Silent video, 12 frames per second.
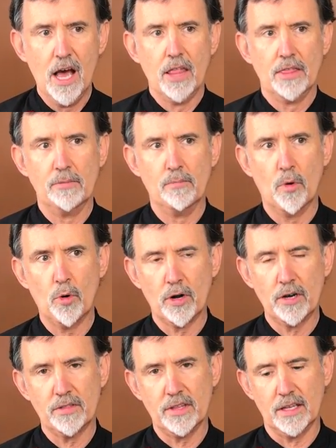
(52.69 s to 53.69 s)
the more
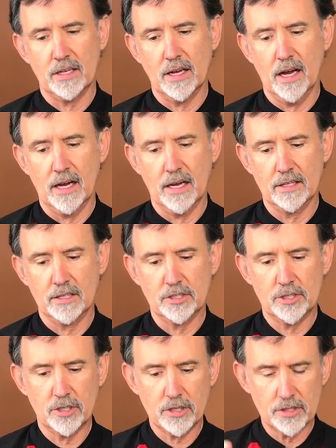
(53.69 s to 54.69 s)
that the
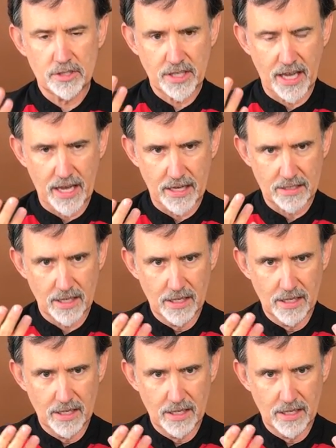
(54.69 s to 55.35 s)
sugars can't